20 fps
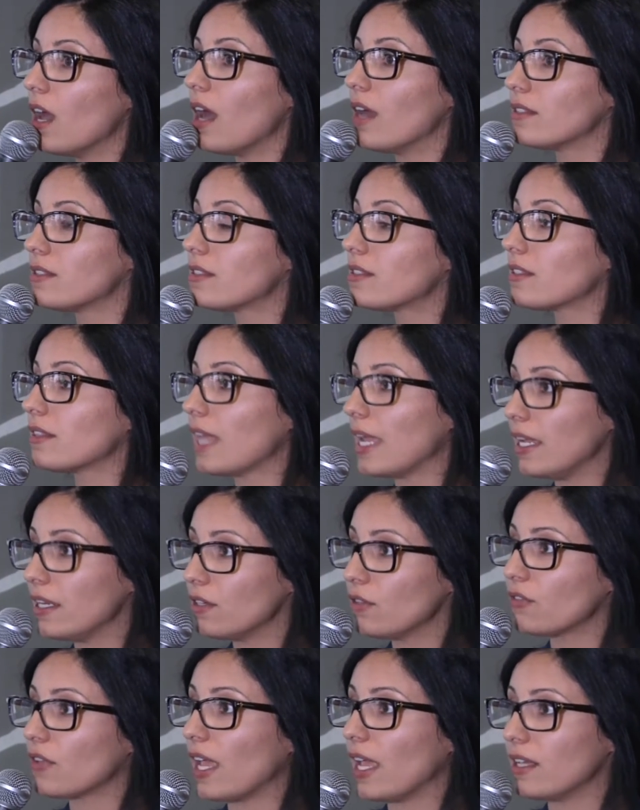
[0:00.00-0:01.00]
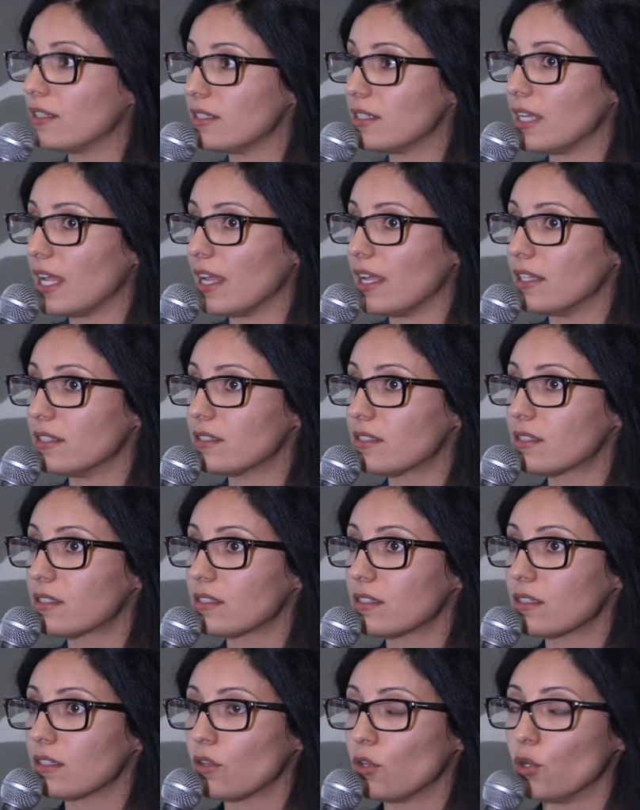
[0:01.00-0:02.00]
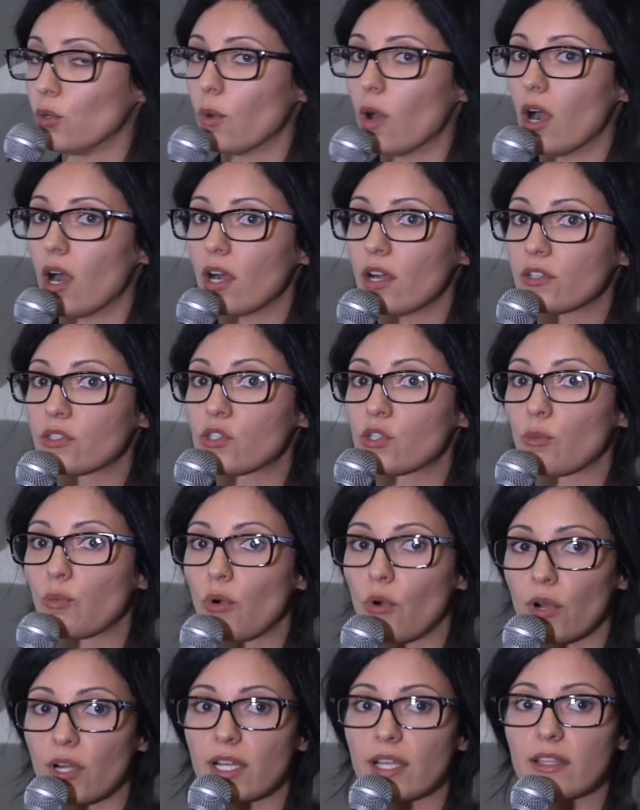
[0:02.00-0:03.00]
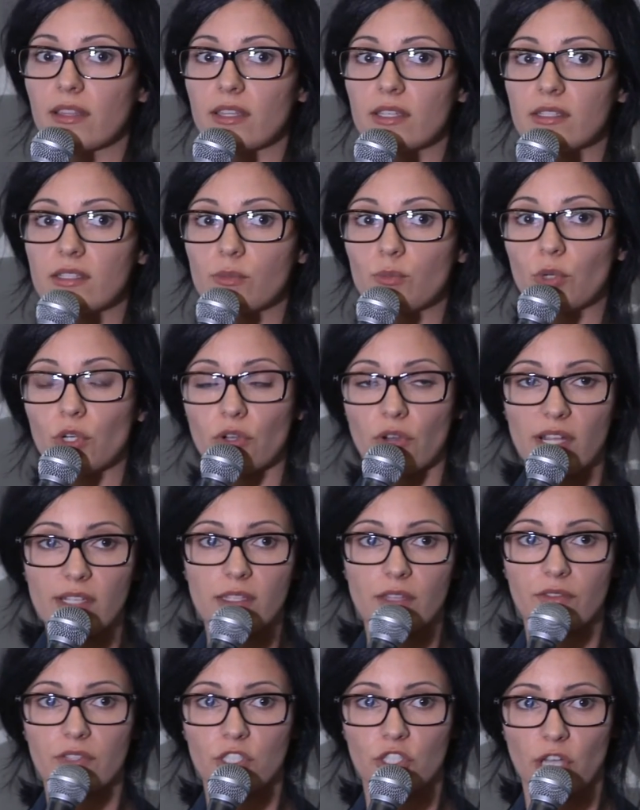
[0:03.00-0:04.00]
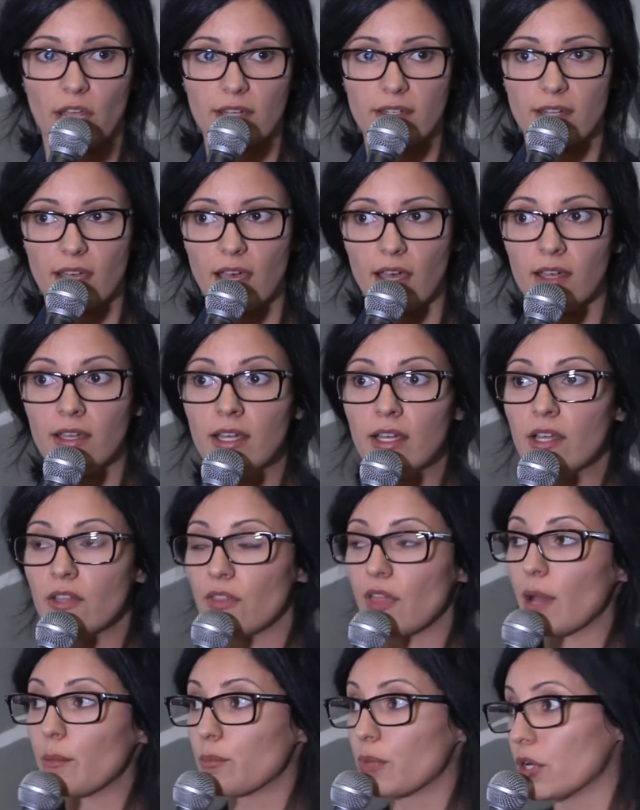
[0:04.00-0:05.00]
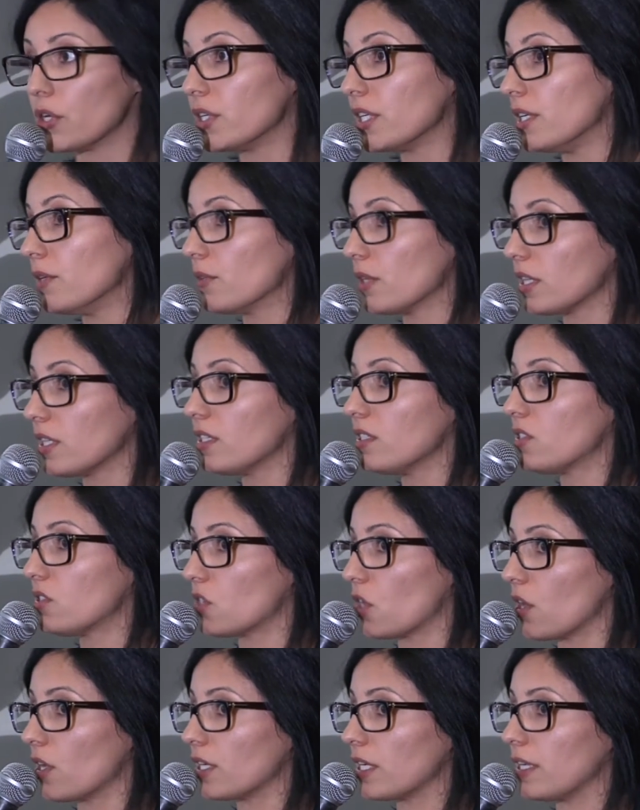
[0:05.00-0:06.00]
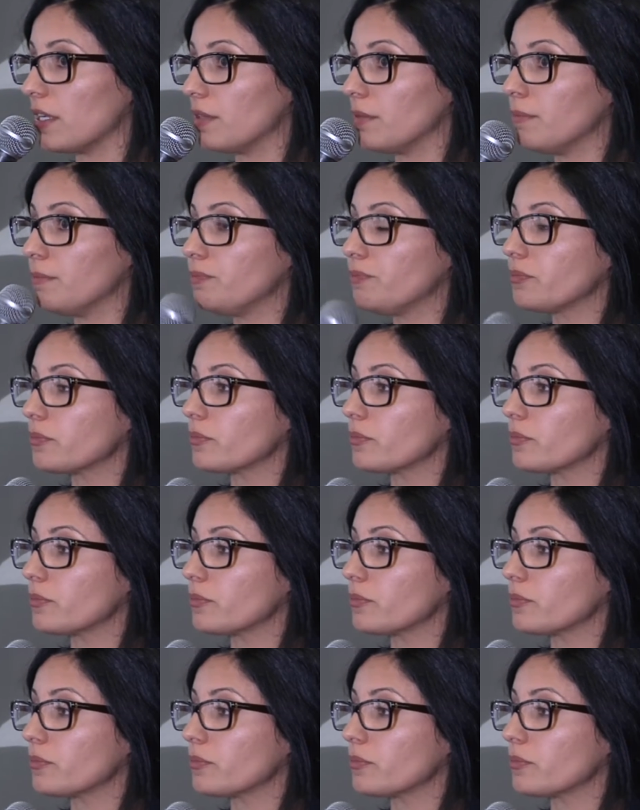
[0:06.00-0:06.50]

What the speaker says: a slate of candidates who are supporting this progressive agenda that Bernie really started.